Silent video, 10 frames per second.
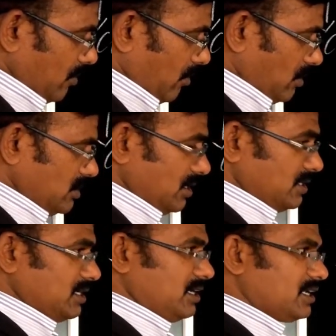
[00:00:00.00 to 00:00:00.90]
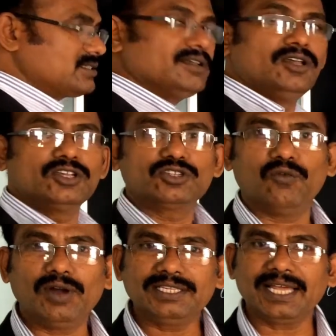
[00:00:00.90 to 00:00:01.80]
Oxidation. So
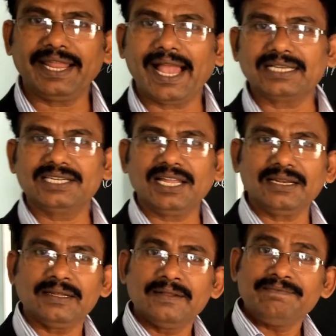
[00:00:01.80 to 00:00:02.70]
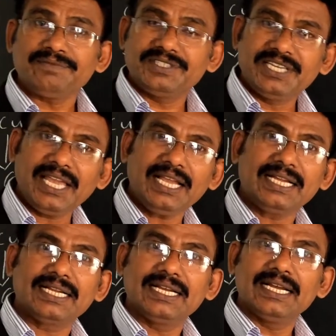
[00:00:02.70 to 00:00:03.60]
what is the reaction?
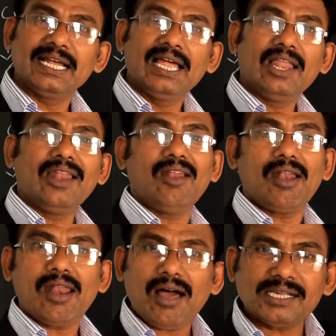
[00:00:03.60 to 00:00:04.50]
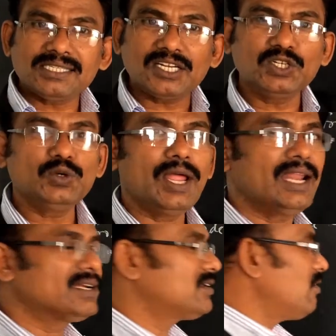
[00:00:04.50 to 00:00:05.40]
Zinc lost the 2
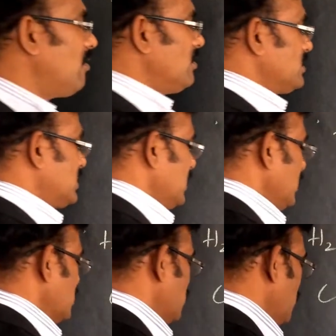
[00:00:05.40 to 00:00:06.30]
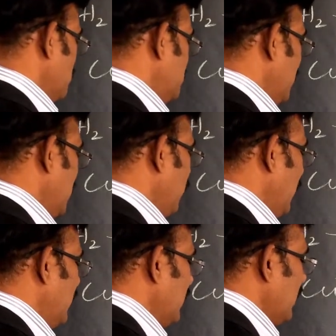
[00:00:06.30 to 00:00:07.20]
electrons. So zinc
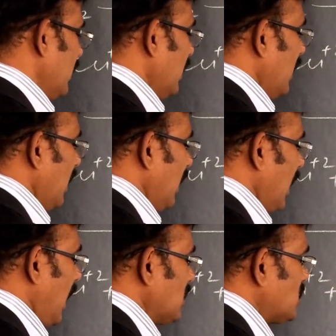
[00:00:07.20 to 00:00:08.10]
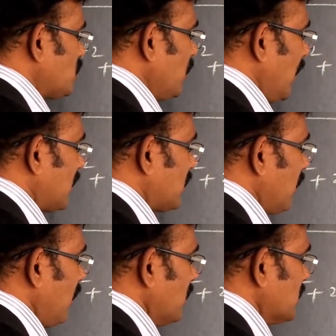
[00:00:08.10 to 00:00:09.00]
metal lost 2
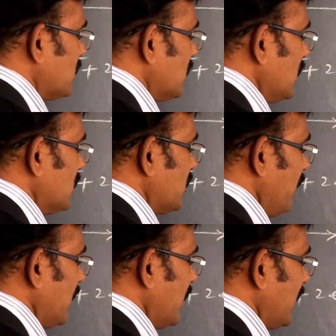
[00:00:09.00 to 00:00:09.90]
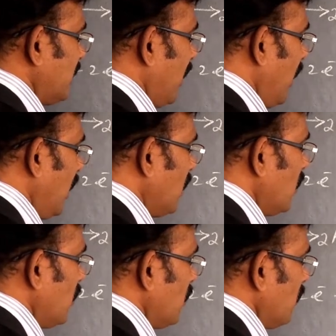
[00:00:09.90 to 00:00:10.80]
electrons. So we get the
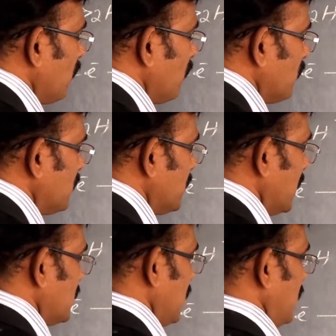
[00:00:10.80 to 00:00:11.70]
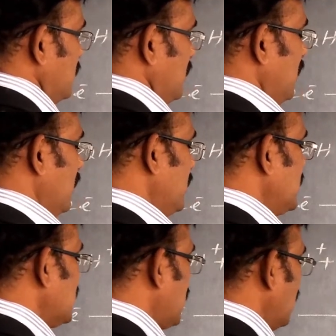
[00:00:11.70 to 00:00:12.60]
zinc.
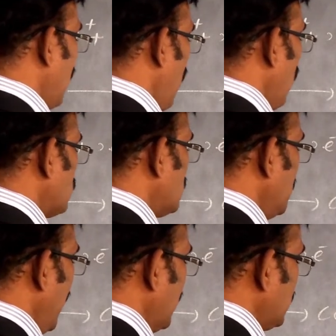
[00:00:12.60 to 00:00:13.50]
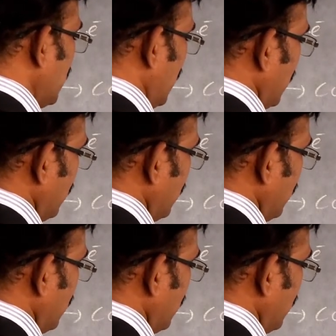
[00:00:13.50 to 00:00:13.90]
This is called the oxidation.